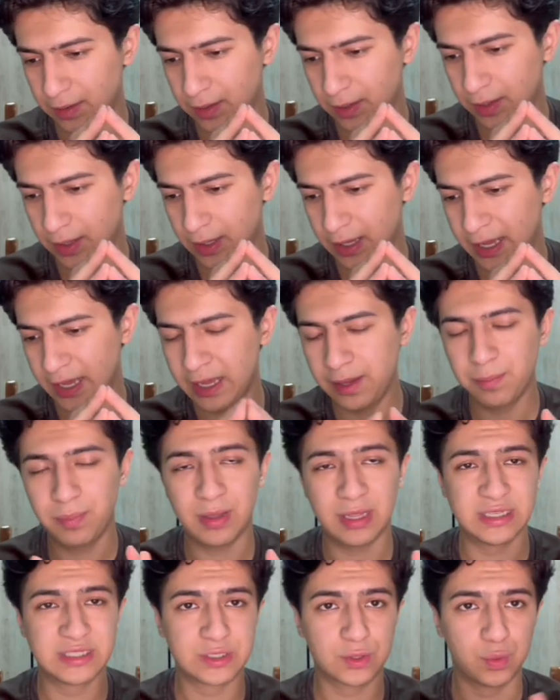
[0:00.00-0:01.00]
A+
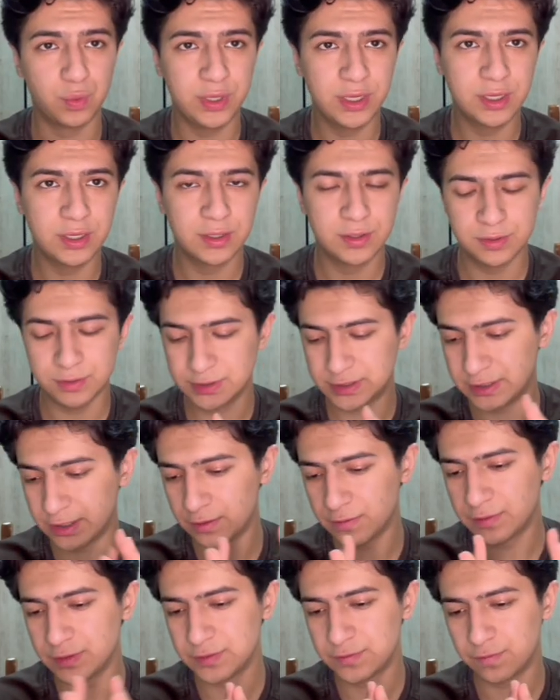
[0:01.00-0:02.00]
Quick
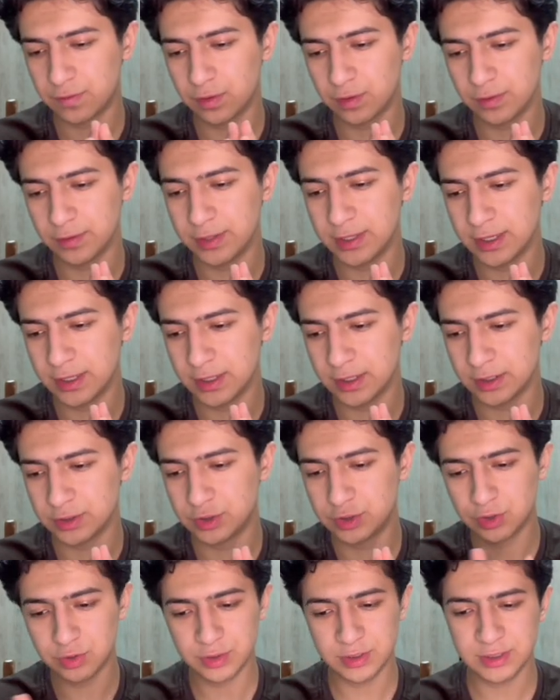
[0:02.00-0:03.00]
service for the
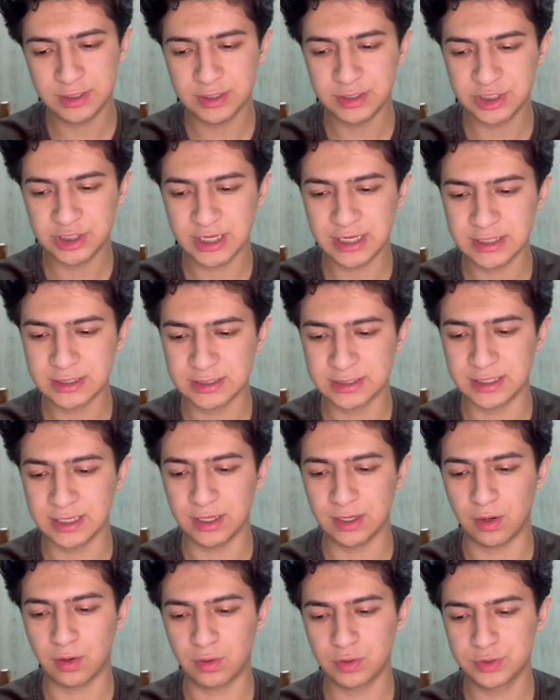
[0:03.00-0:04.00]
Turnitin checks. They're
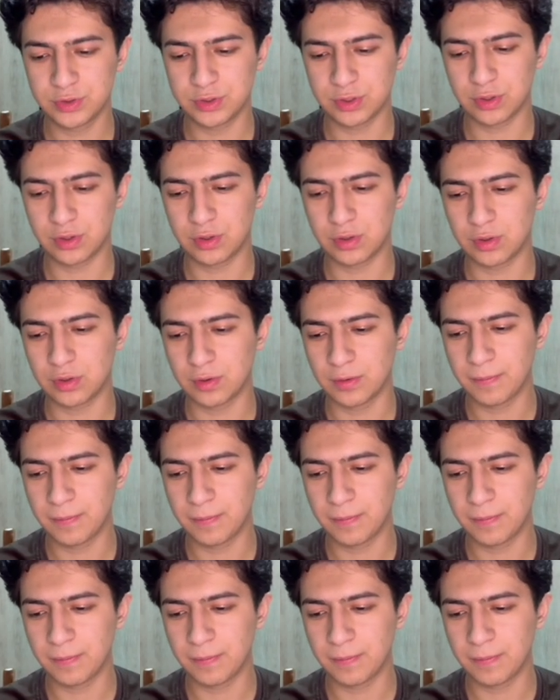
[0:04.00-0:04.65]
also